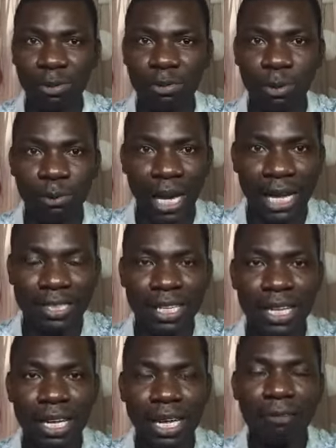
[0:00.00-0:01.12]
from light.
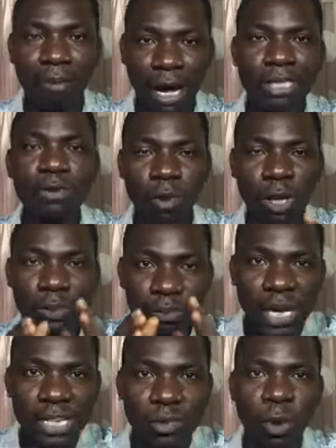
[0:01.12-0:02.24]
In fact, what
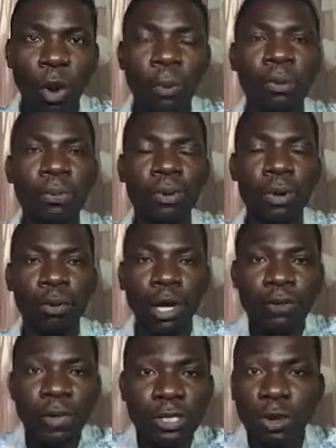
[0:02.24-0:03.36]
makes us call
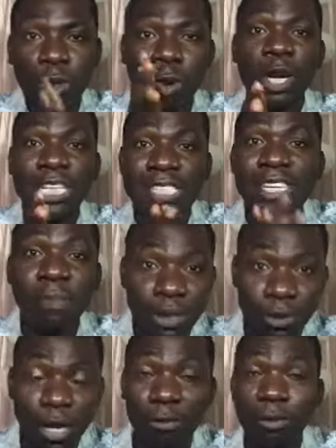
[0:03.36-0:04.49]
it
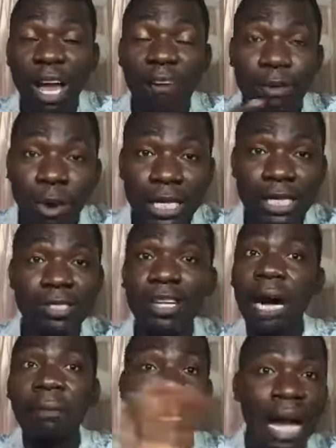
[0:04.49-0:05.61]
cinematography? We will have called it
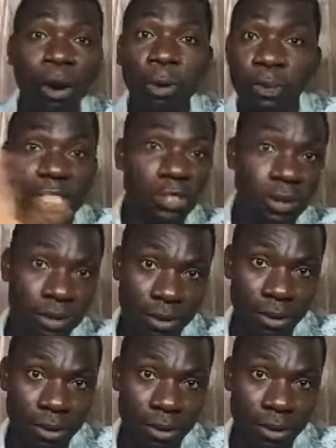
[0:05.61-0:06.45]
camera operation.